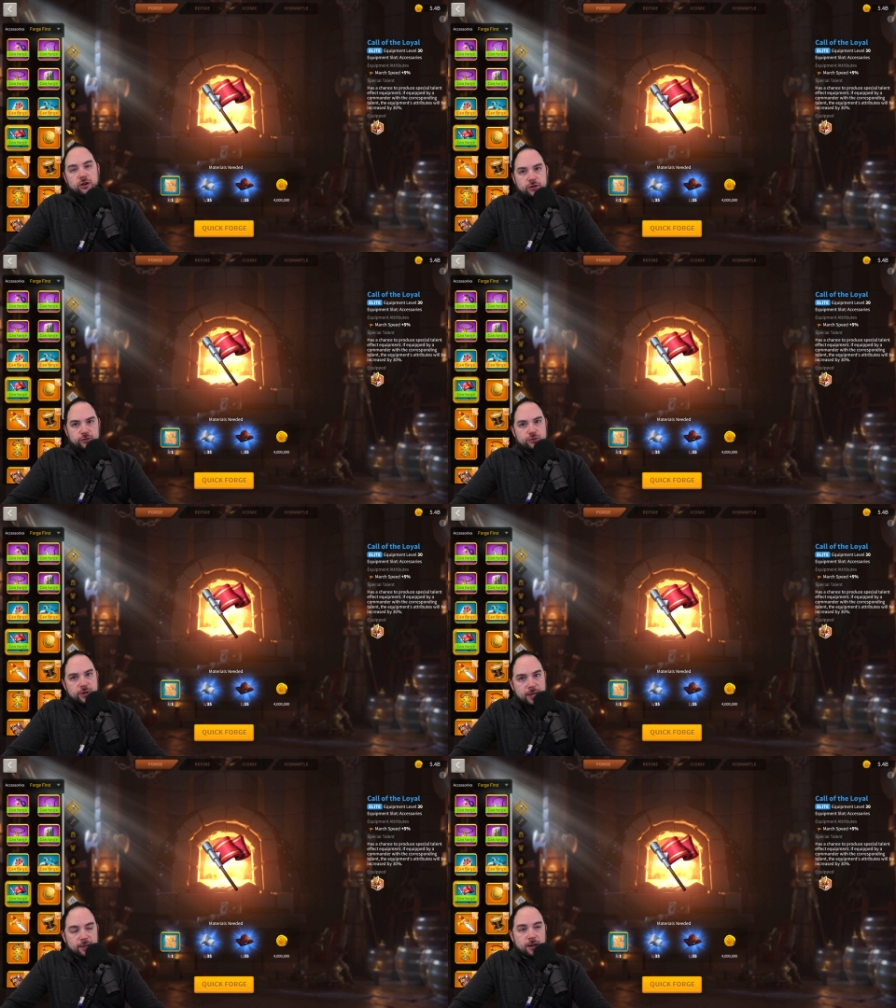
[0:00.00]
on your
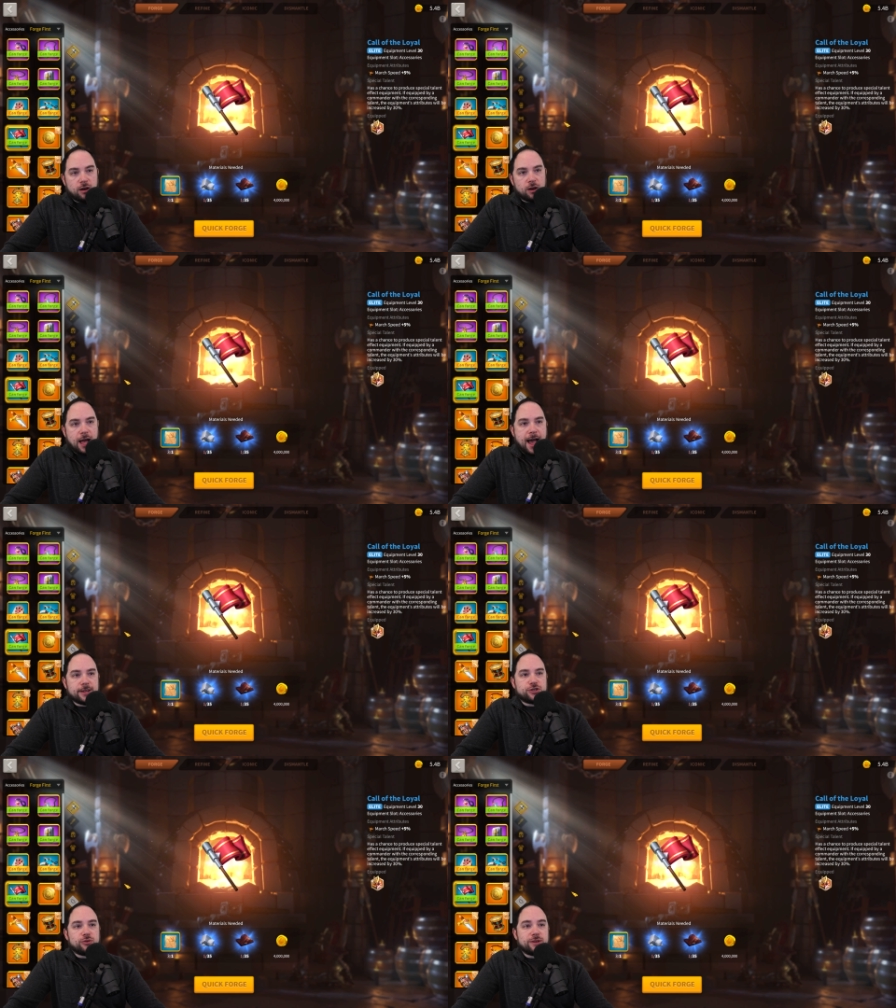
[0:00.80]
Zhuge Liang
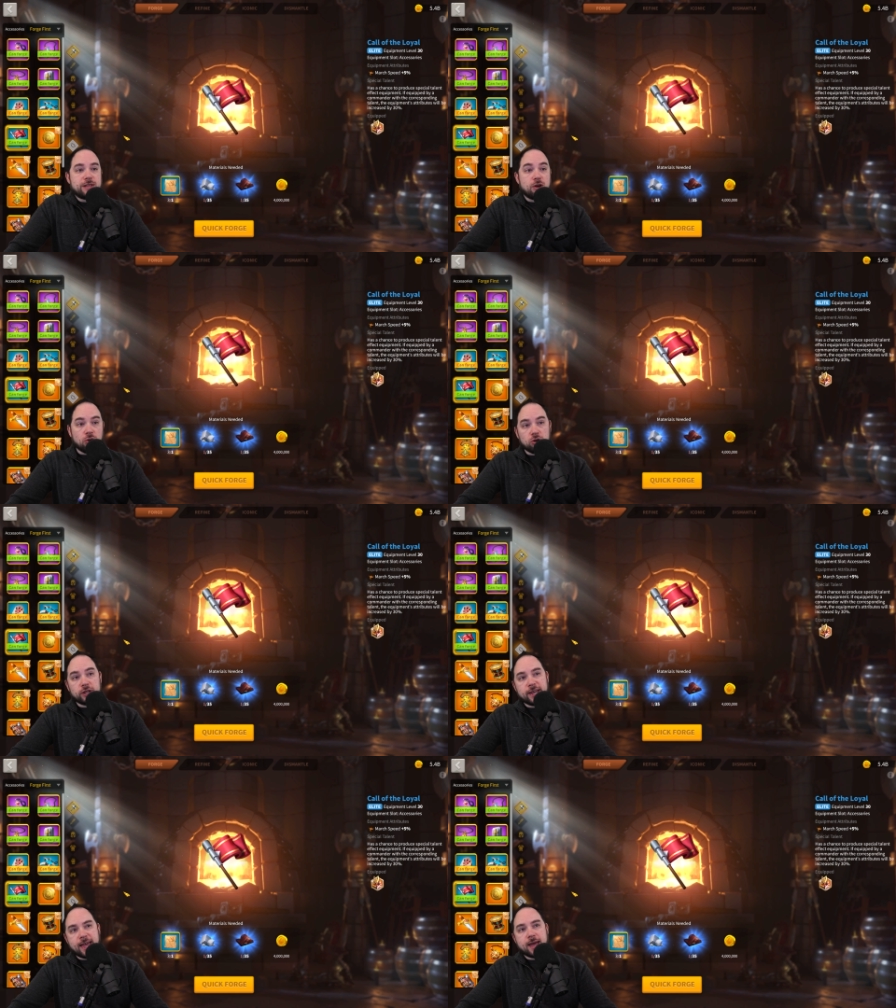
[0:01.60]
as you're in the
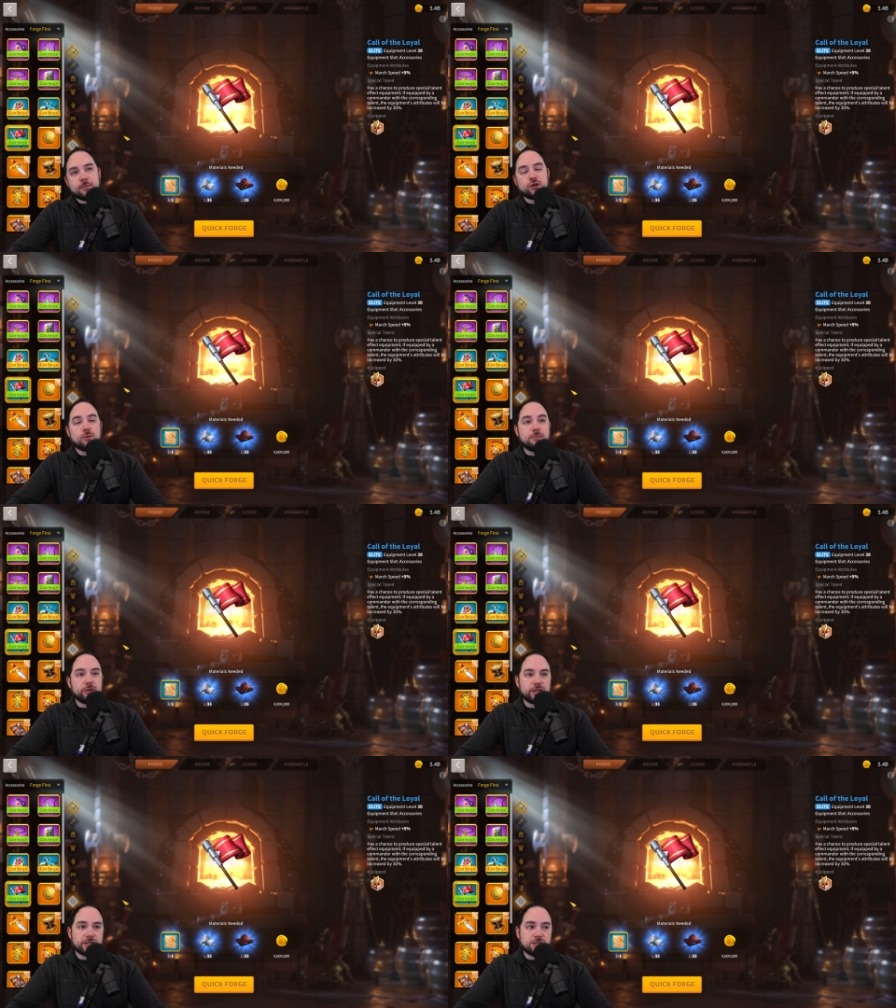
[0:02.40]
early game and you're
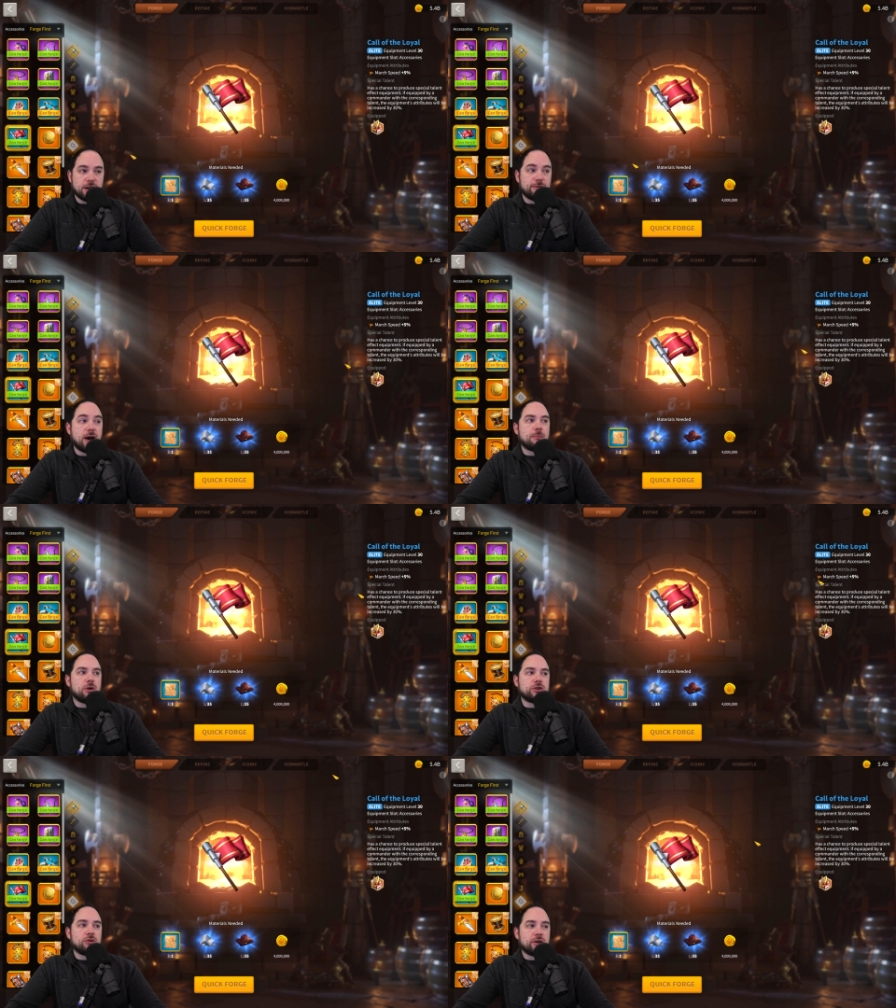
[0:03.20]
building stuff up
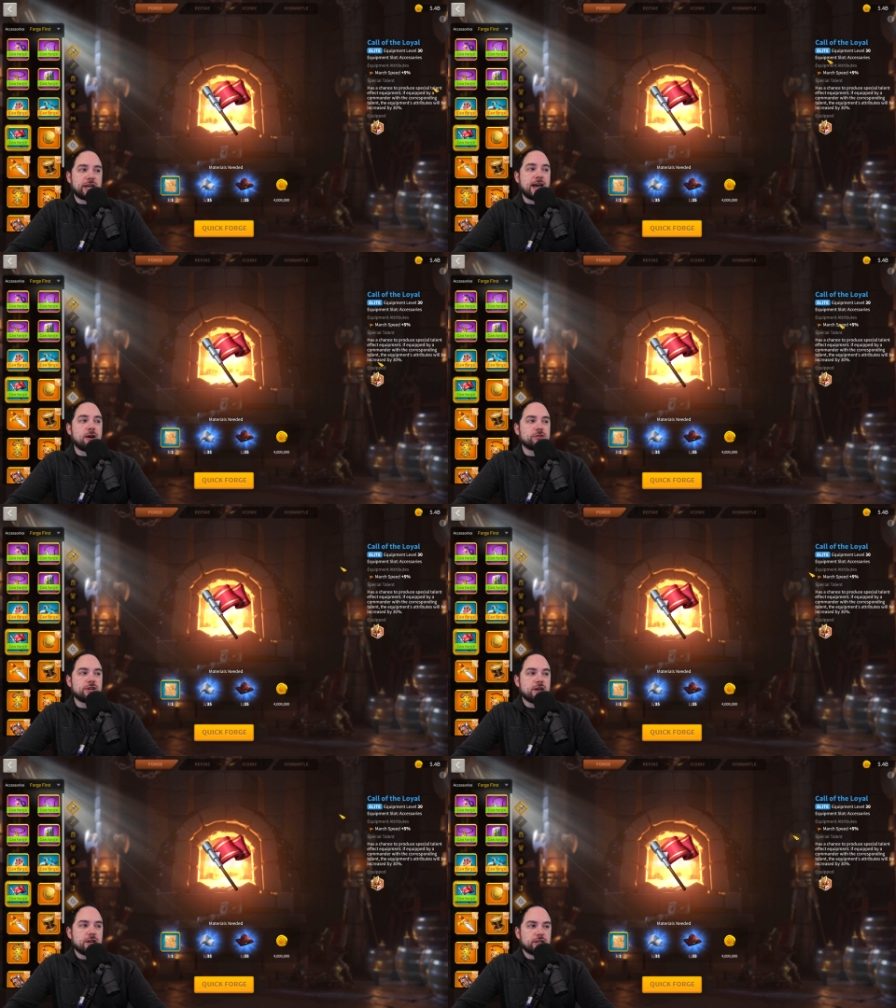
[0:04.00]
on your account
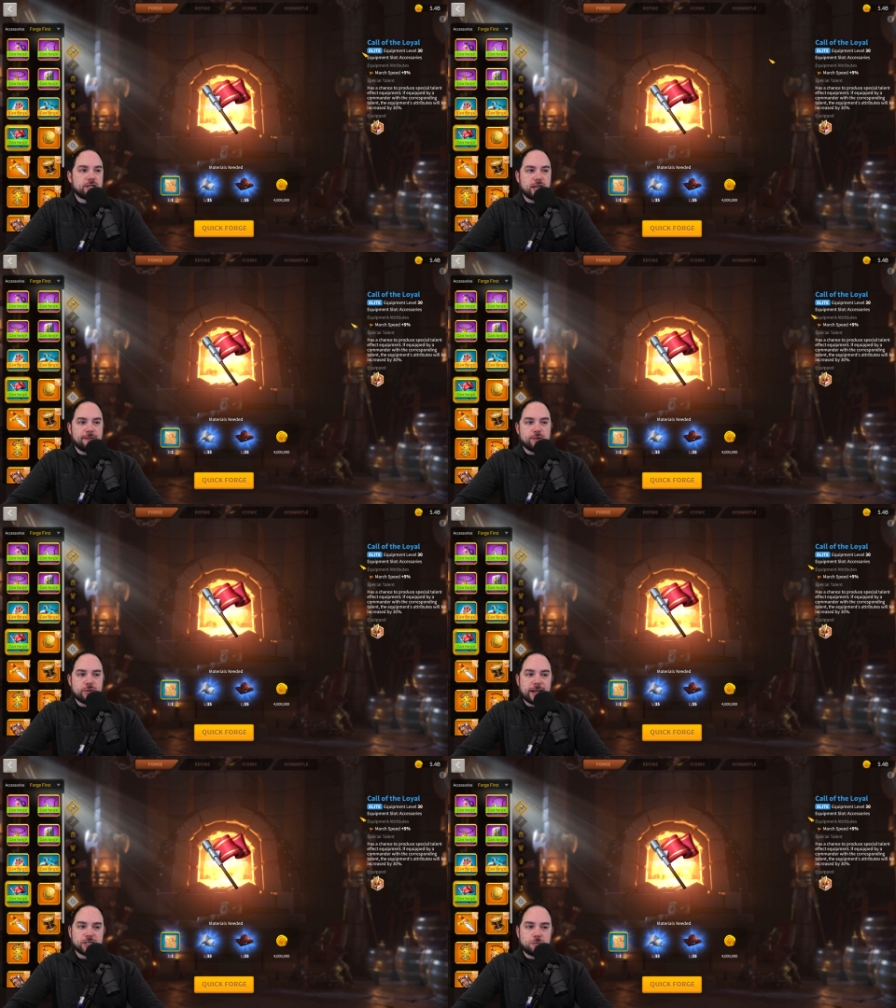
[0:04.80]
to give you
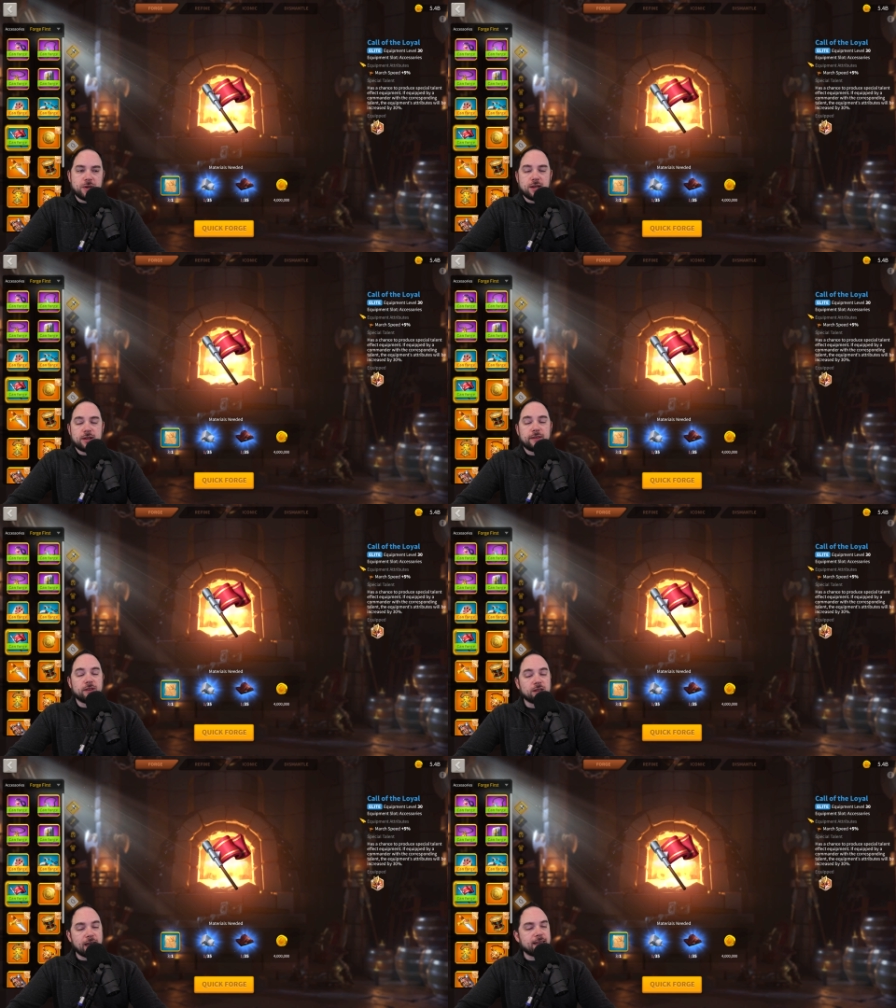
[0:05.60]
that speed. In
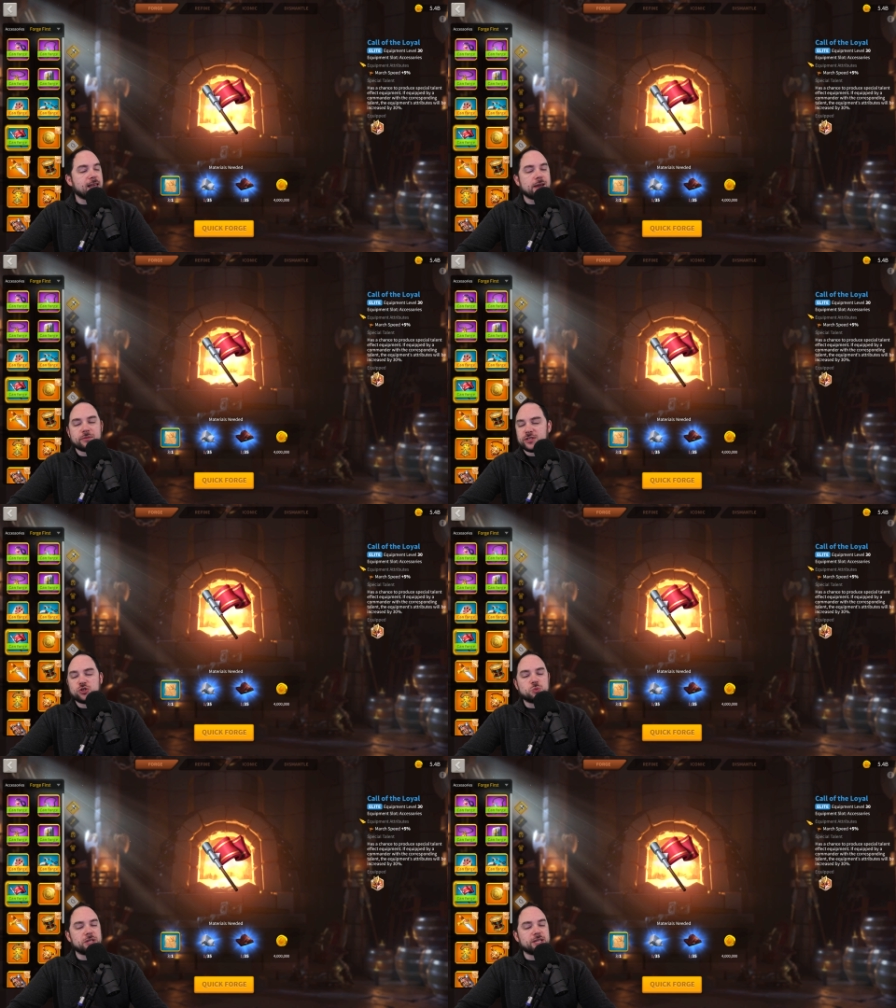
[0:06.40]
the late game, this
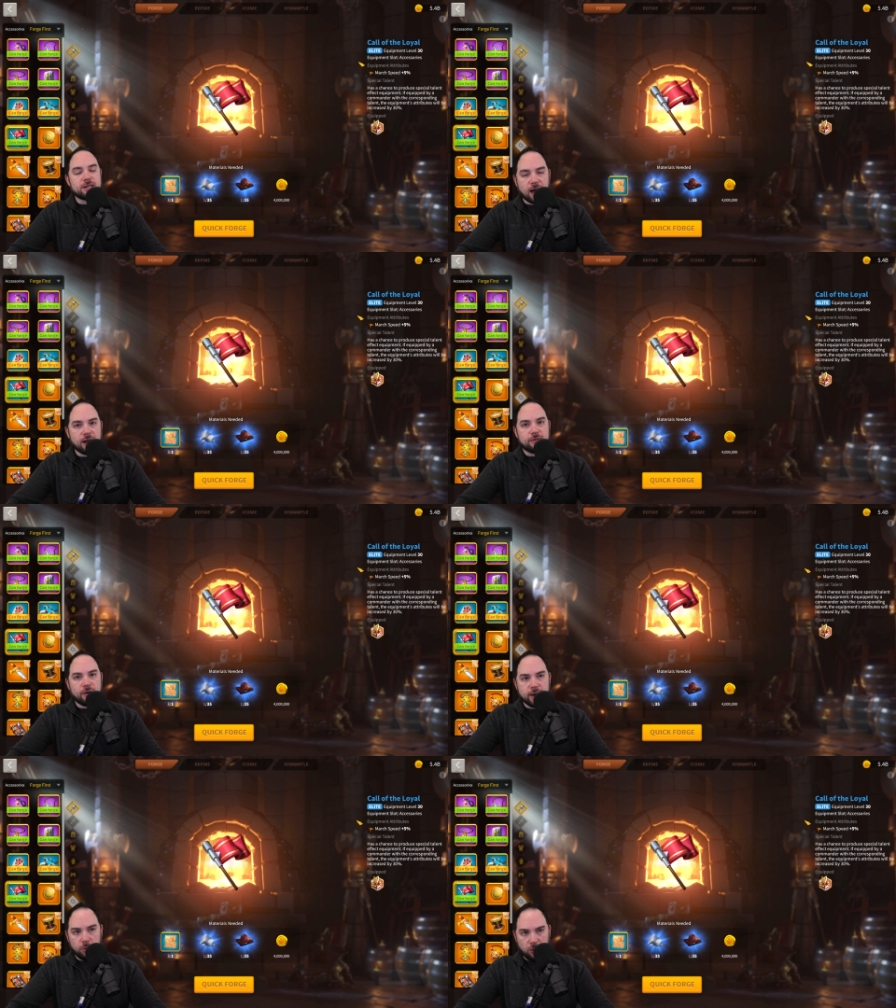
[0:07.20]
is really not a
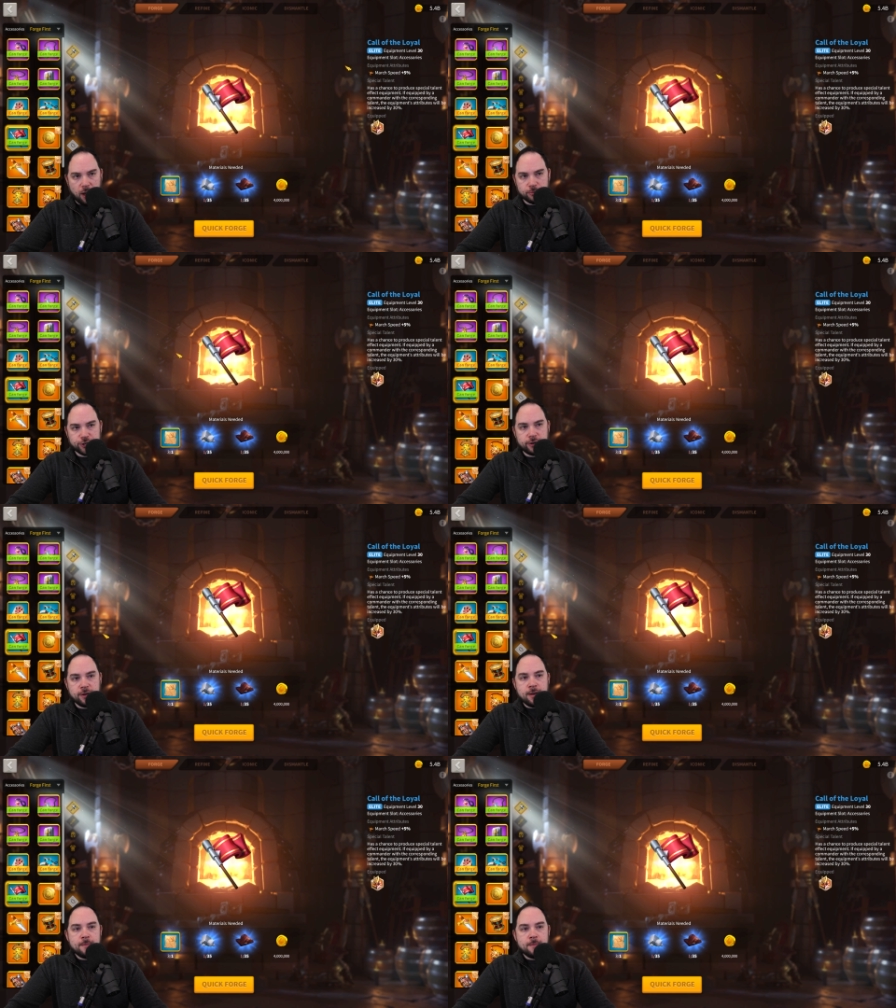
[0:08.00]
viable option